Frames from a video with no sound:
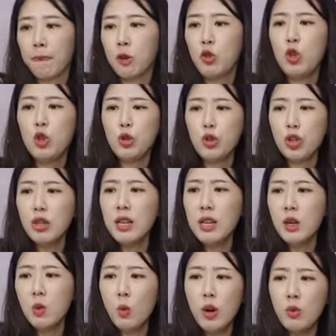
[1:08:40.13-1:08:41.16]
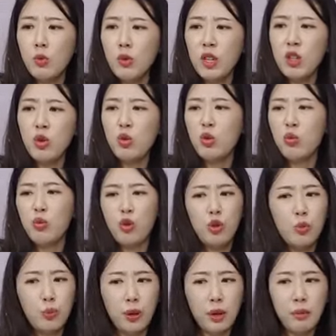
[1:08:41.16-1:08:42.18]
Usually what you
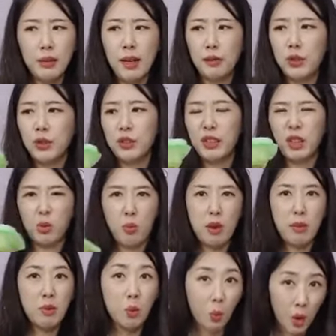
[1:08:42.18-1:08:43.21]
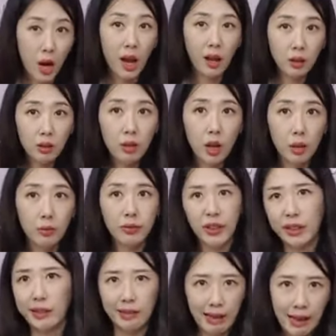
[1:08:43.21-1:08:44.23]
probably have some maybe one of
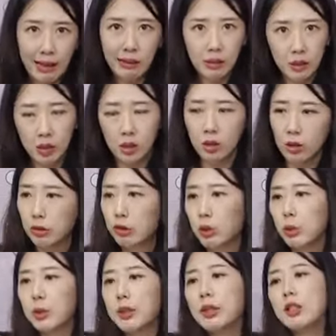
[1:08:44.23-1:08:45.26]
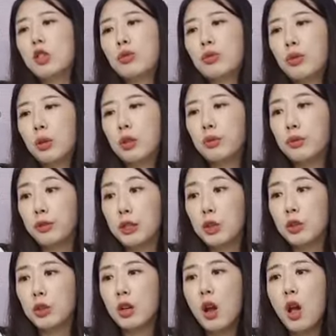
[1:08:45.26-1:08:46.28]
glass storage for the
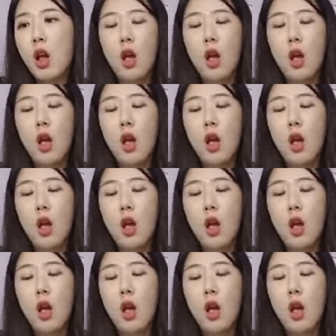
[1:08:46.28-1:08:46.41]
freezer,